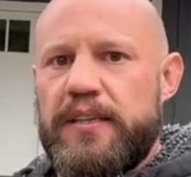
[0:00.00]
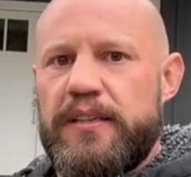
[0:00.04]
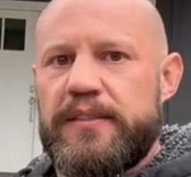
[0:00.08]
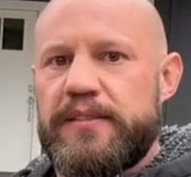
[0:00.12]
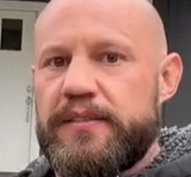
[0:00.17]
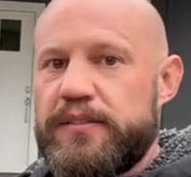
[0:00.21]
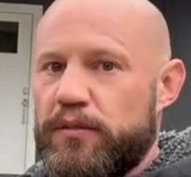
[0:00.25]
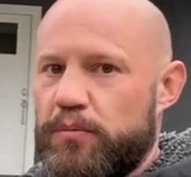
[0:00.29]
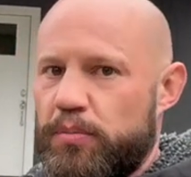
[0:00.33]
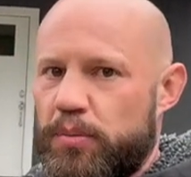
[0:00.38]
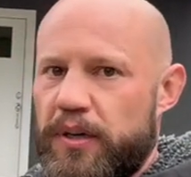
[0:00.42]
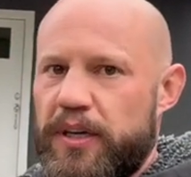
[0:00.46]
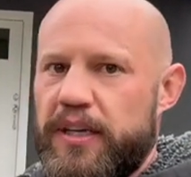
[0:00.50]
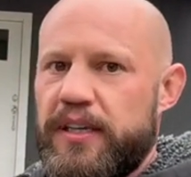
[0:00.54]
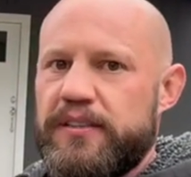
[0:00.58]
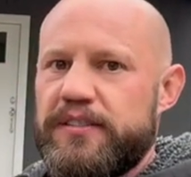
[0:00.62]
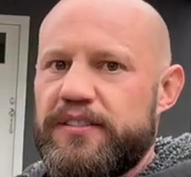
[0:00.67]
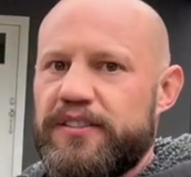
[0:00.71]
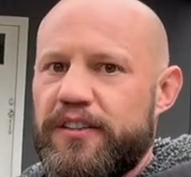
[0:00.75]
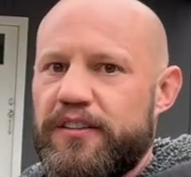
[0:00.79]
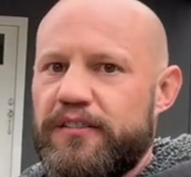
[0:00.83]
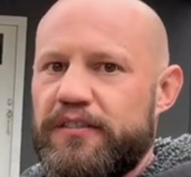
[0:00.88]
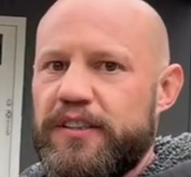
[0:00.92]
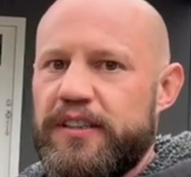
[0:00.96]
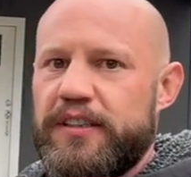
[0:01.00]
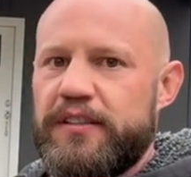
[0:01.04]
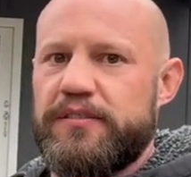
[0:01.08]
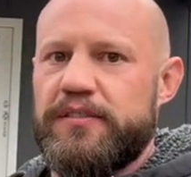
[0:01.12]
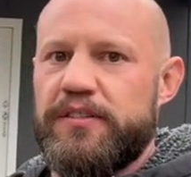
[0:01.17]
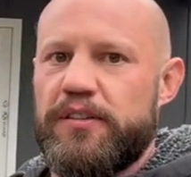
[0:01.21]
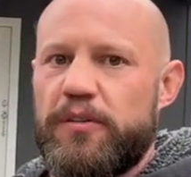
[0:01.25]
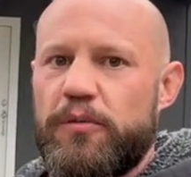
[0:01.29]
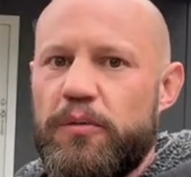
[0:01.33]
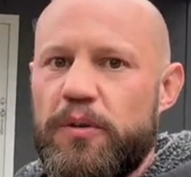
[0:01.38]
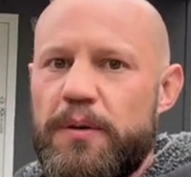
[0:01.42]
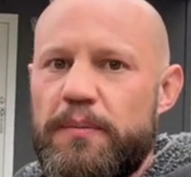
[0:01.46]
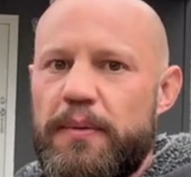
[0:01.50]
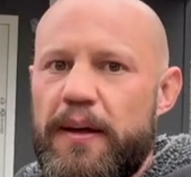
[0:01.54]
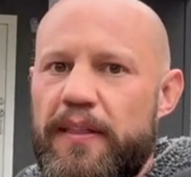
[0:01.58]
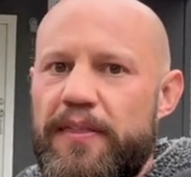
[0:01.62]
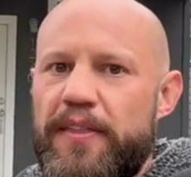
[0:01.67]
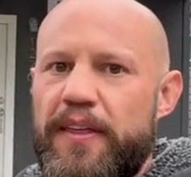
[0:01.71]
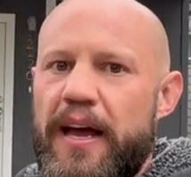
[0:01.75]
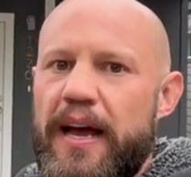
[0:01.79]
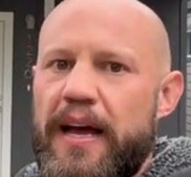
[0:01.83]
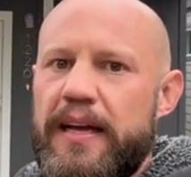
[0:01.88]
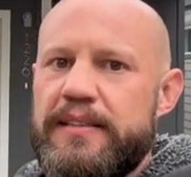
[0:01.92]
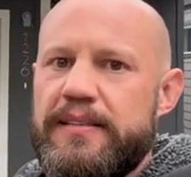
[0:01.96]
still pretty conservative, so don't worry about
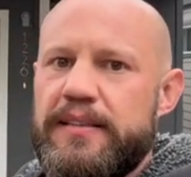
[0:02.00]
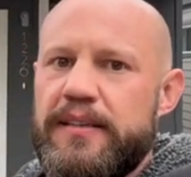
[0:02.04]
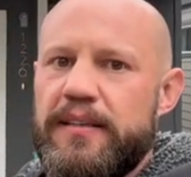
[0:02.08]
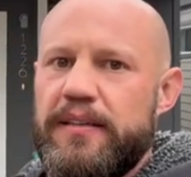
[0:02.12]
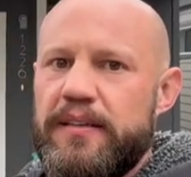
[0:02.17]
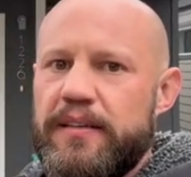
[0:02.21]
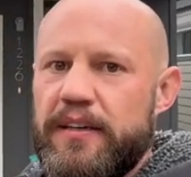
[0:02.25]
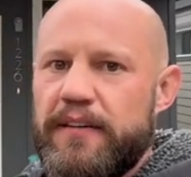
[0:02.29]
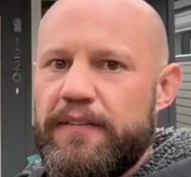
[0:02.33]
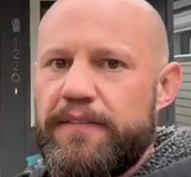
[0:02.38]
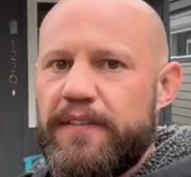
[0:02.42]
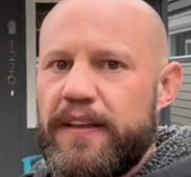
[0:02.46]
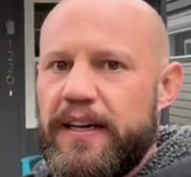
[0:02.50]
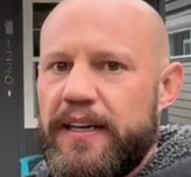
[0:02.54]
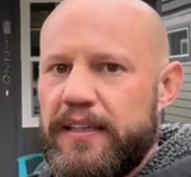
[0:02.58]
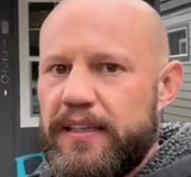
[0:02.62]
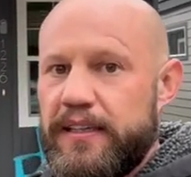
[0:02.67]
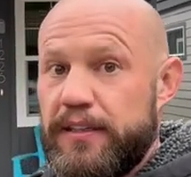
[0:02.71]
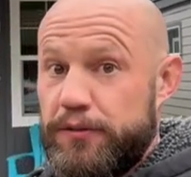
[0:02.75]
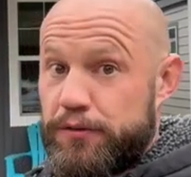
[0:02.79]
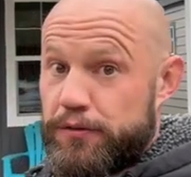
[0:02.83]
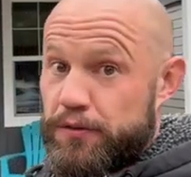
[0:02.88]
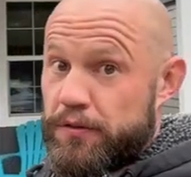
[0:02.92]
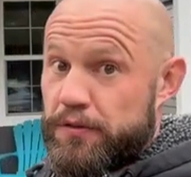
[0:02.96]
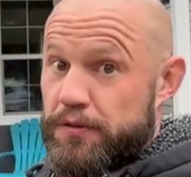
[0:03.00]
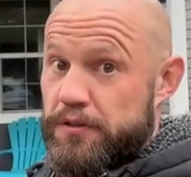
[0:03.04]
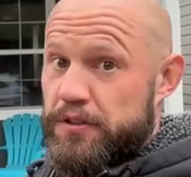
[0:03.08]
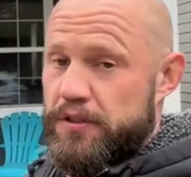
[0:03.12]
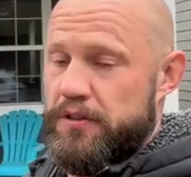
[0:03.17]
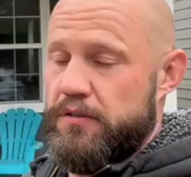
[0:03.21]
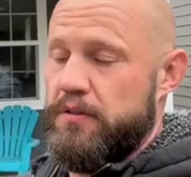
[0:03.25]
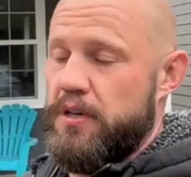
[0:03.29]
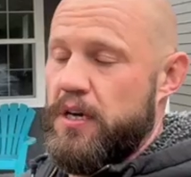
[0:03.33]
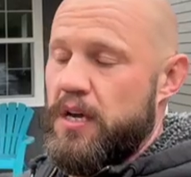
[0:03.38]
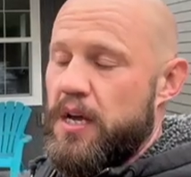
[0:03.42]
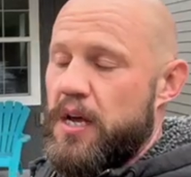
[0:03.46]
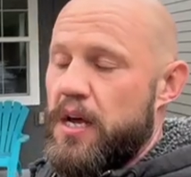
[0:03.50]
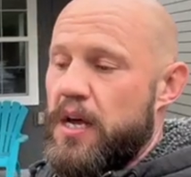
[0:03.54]
that if that concerns you.